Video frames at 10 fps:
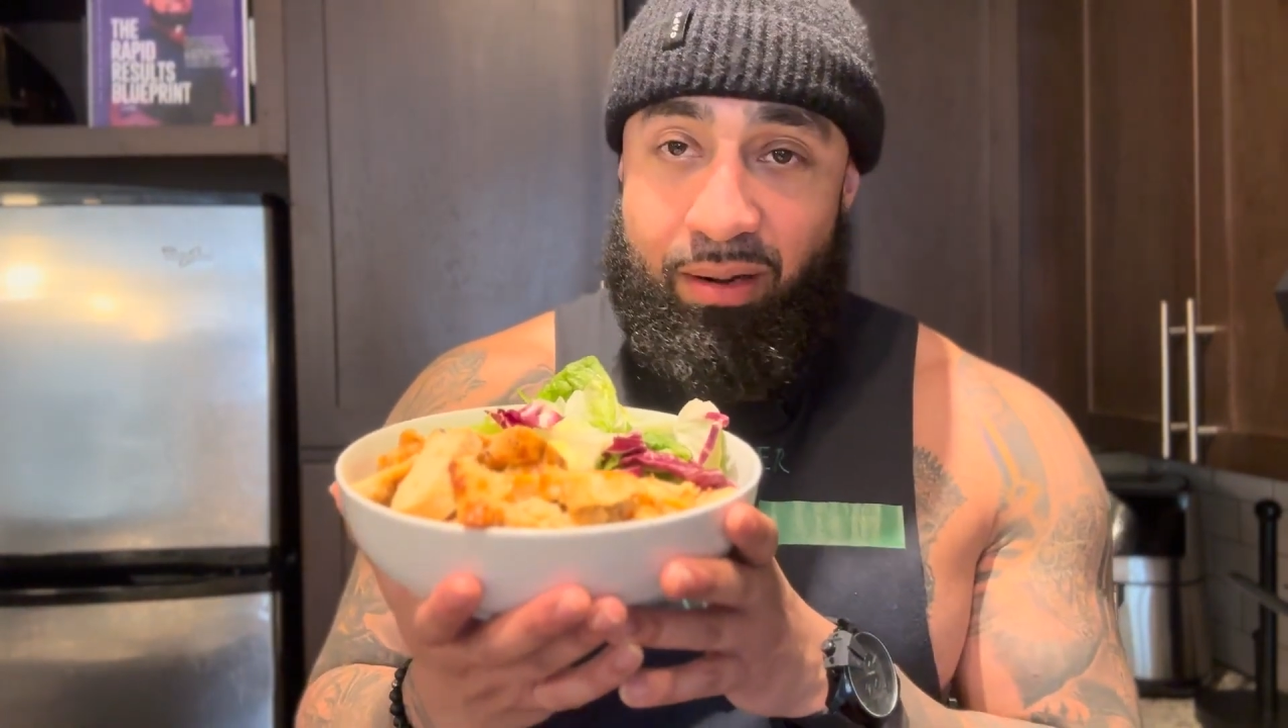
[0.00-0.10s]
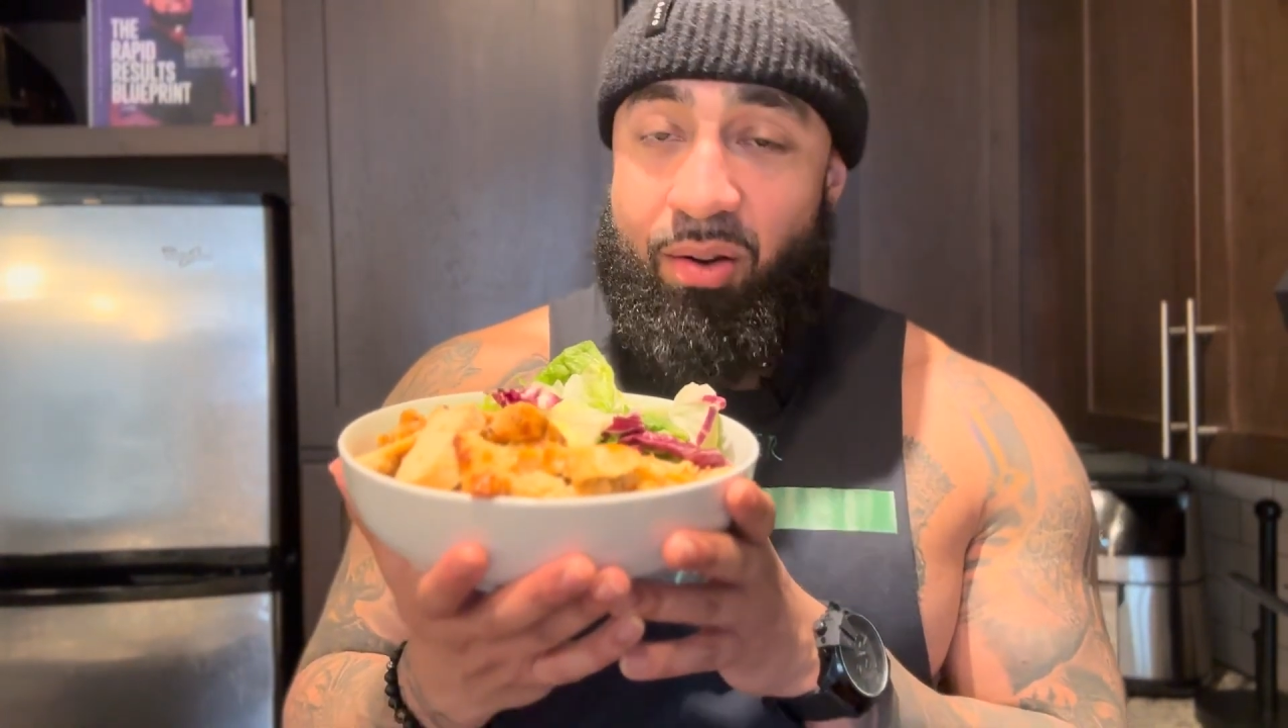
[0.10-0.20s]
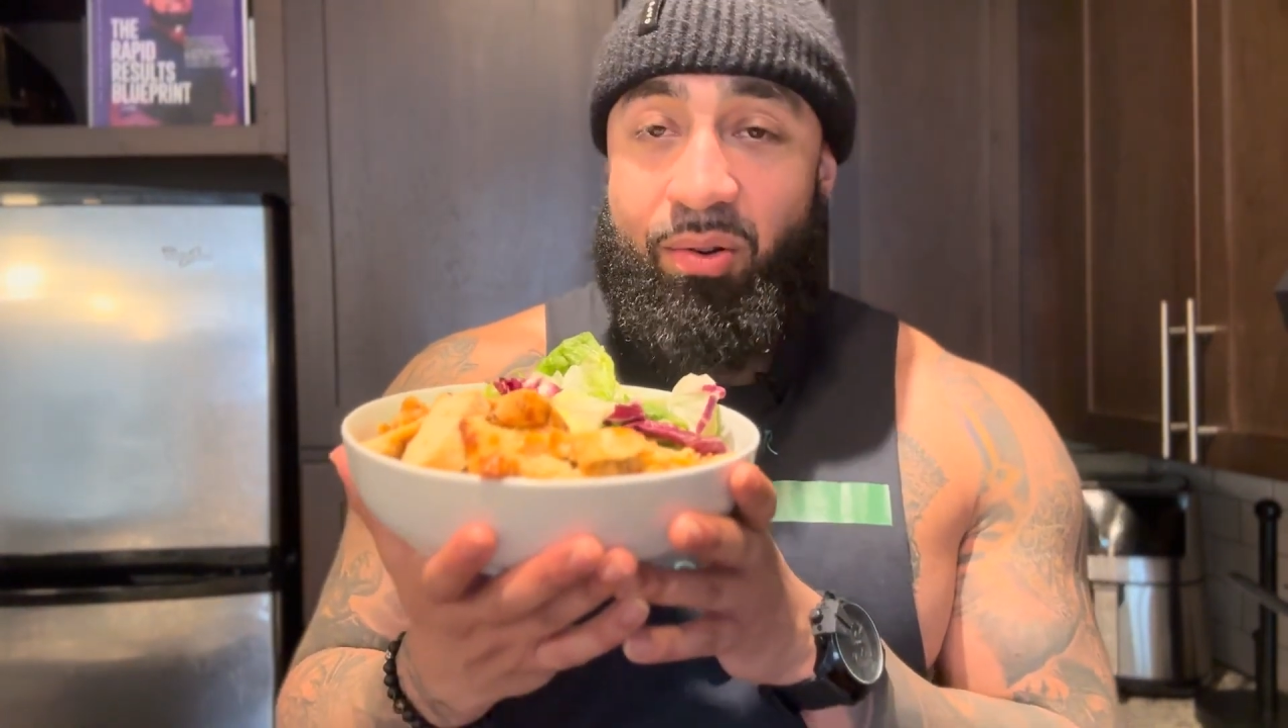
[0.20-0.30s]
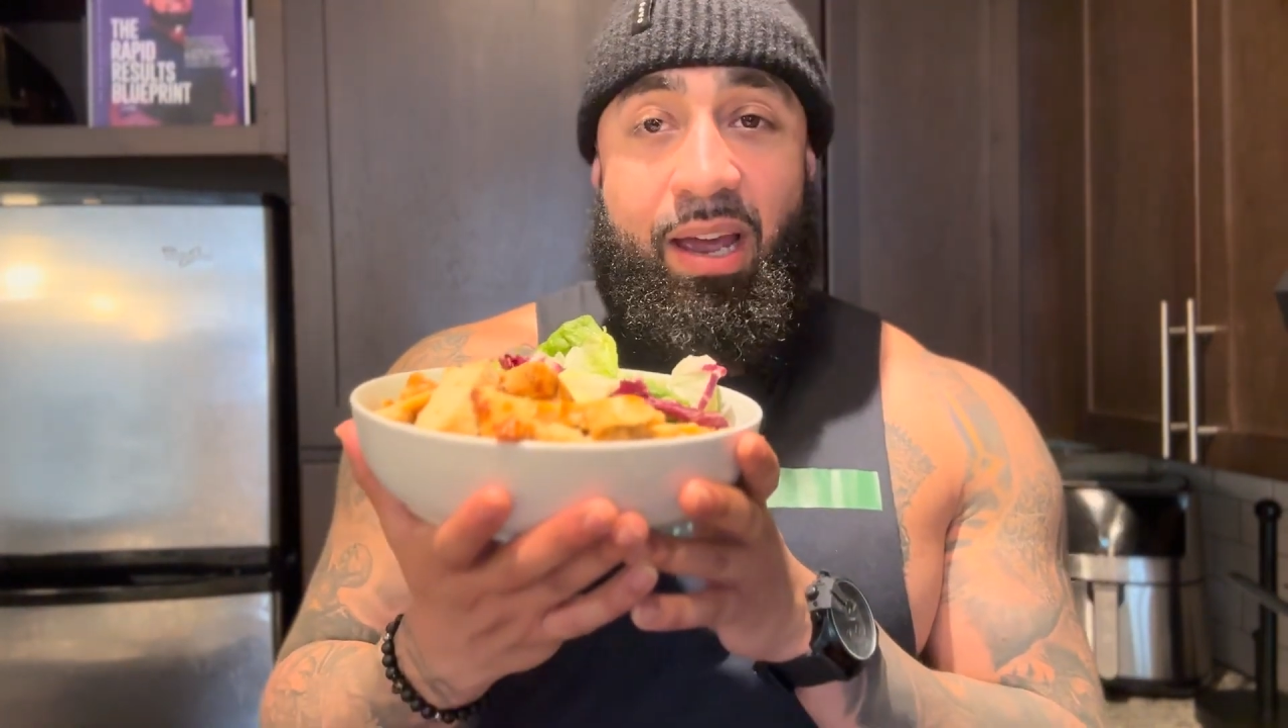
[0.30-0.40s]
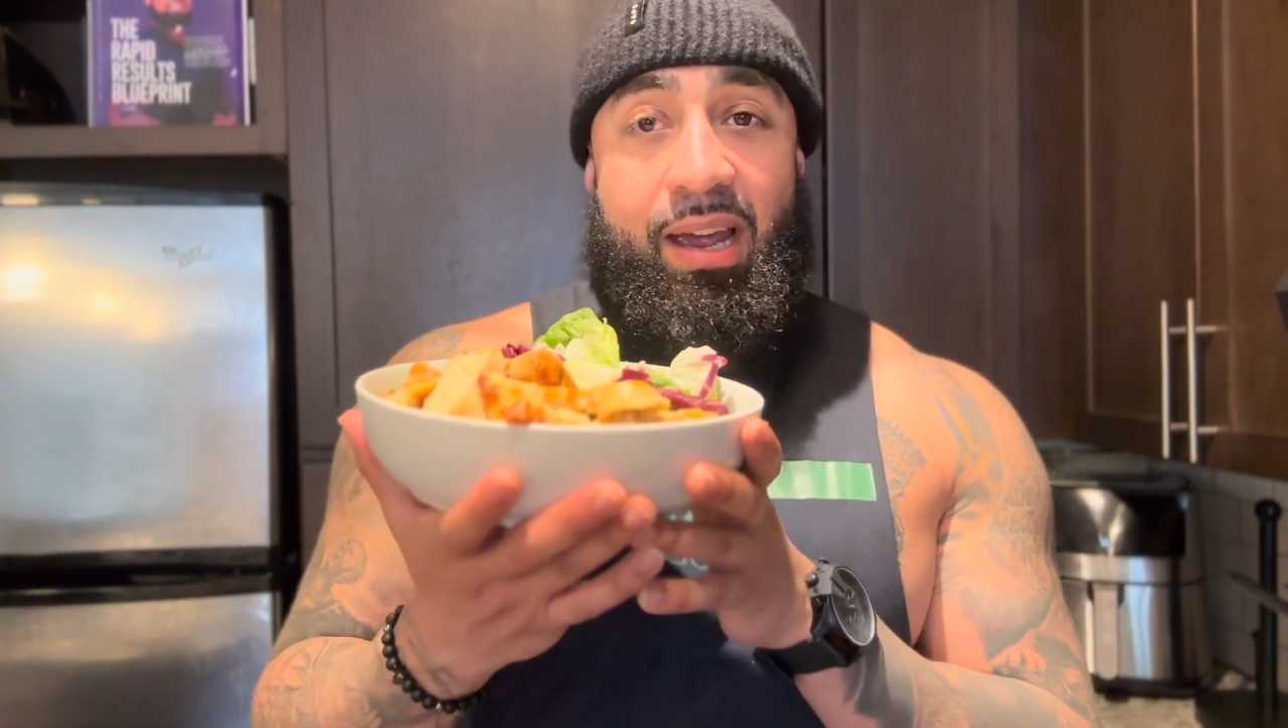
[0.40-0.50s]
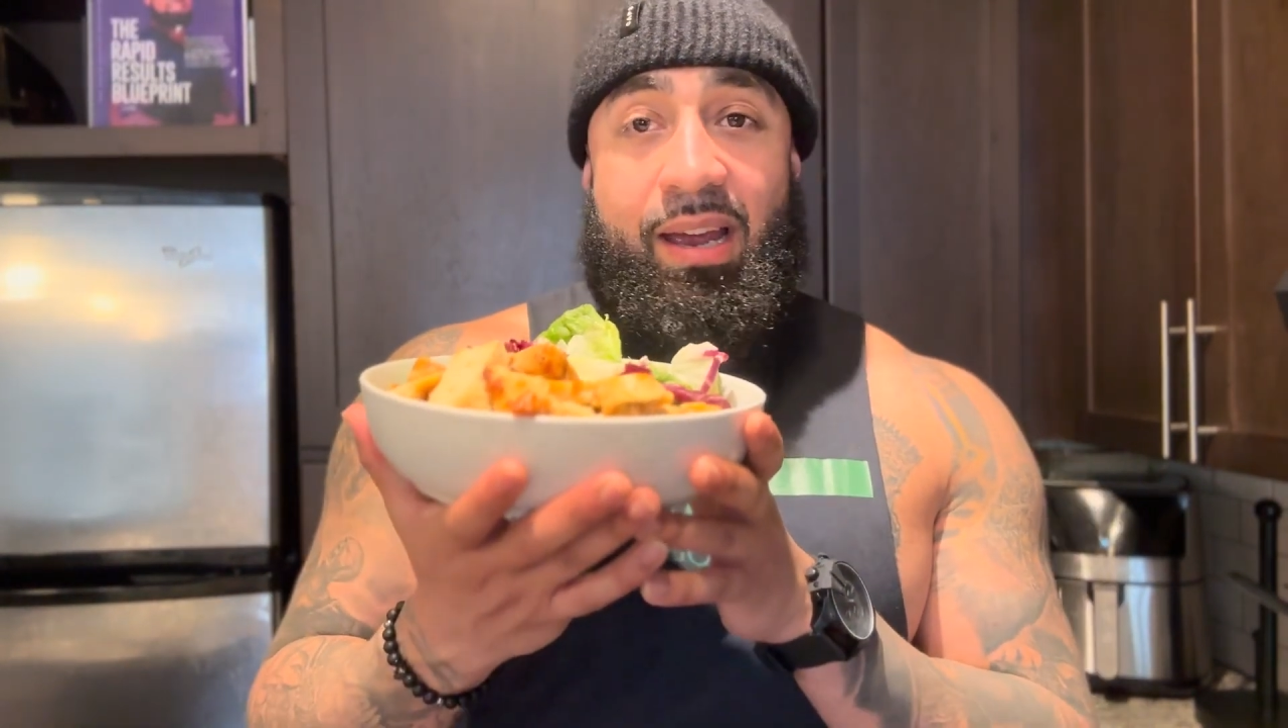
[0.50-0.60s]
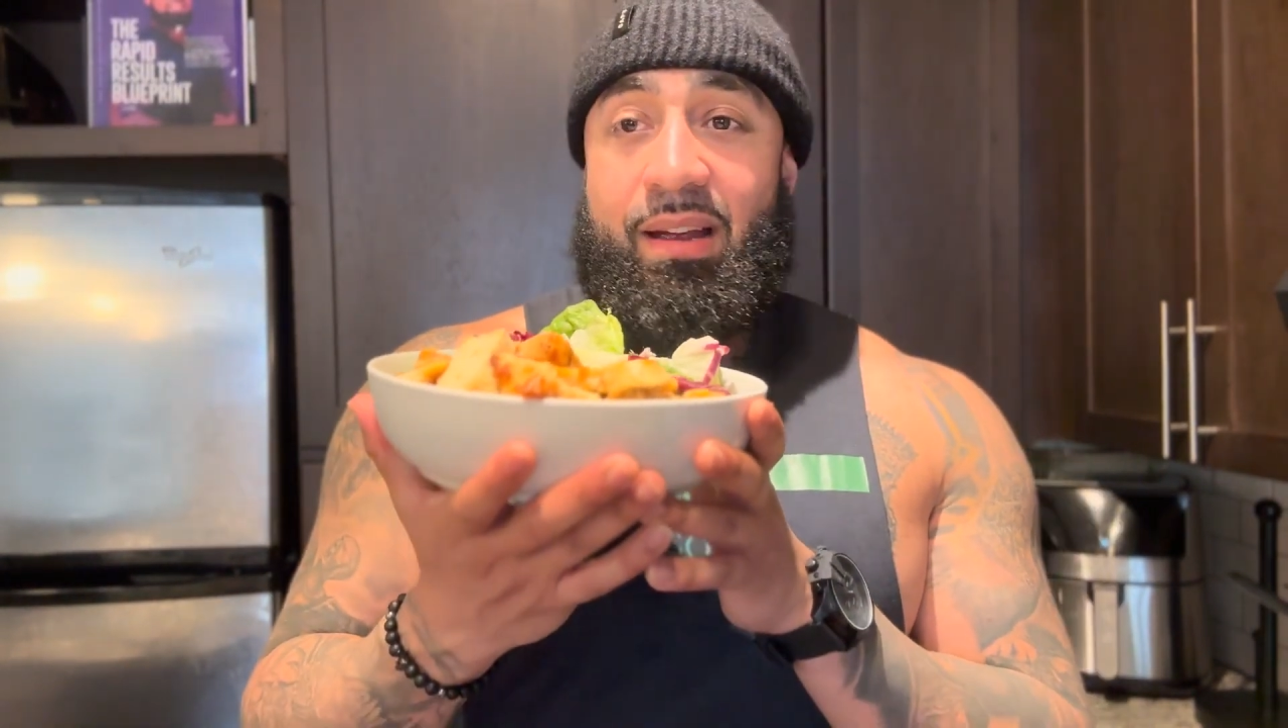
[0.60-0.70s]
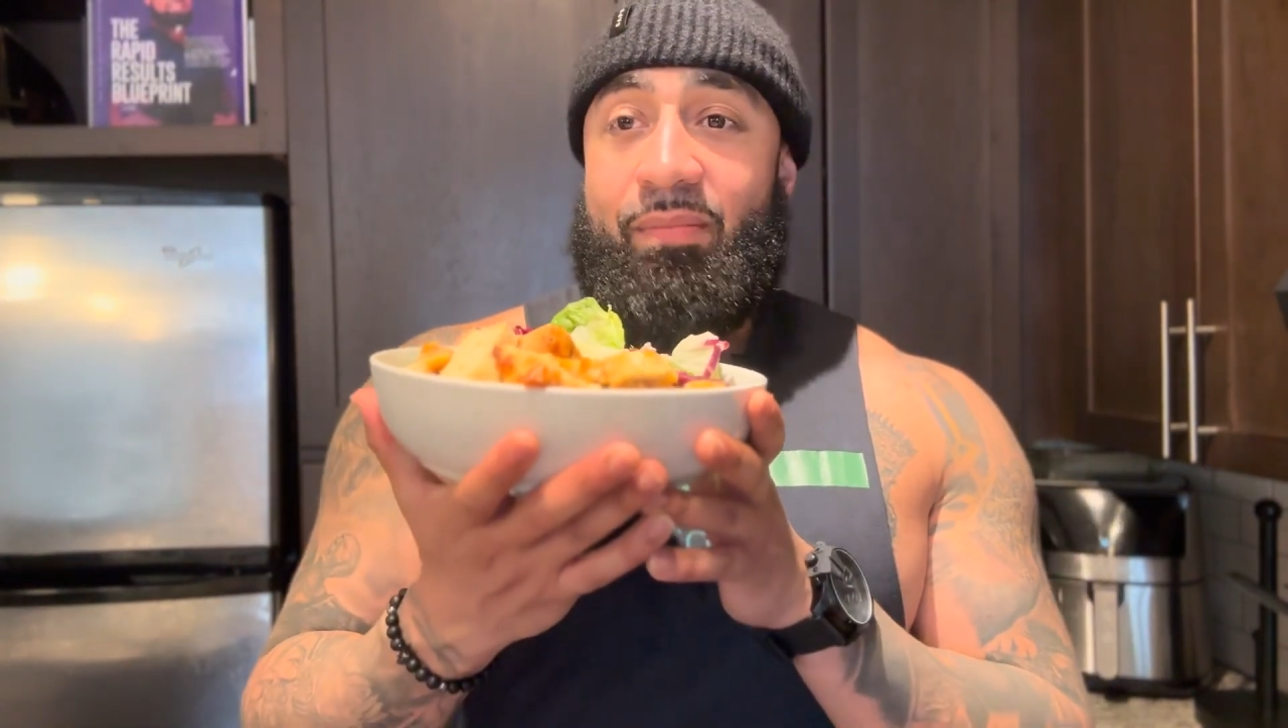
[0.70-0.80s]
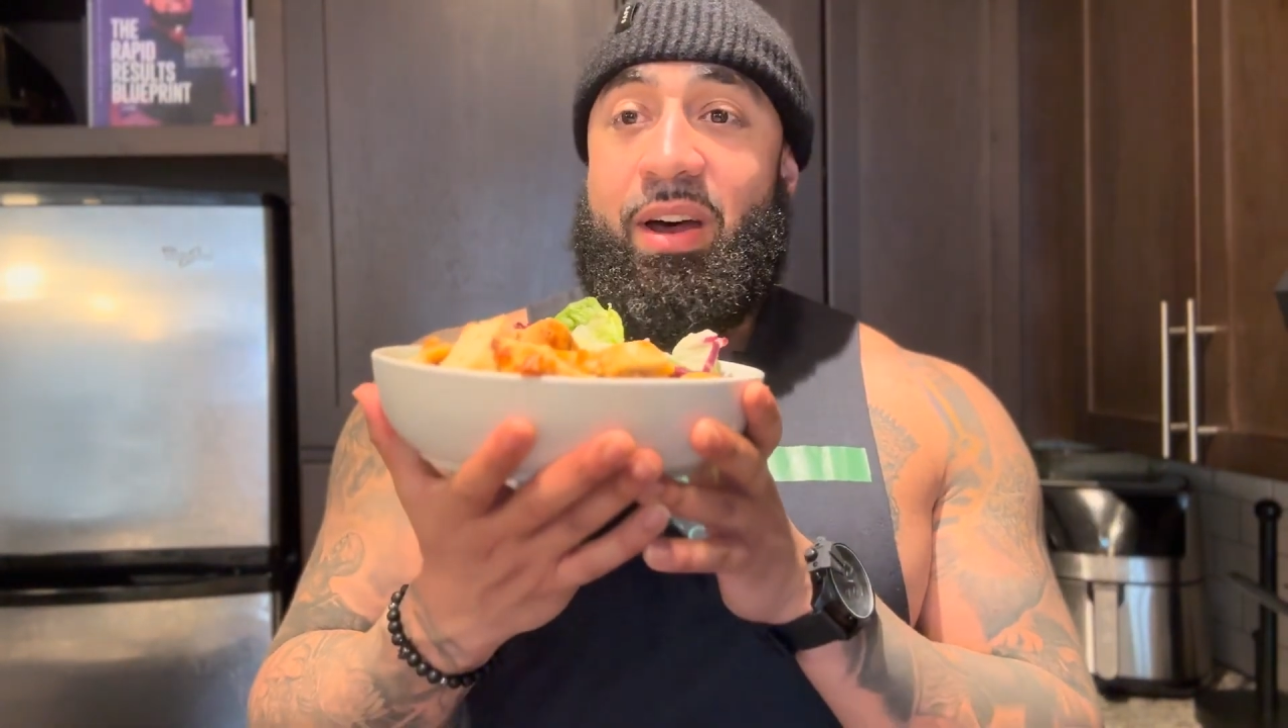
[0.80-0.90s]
okay?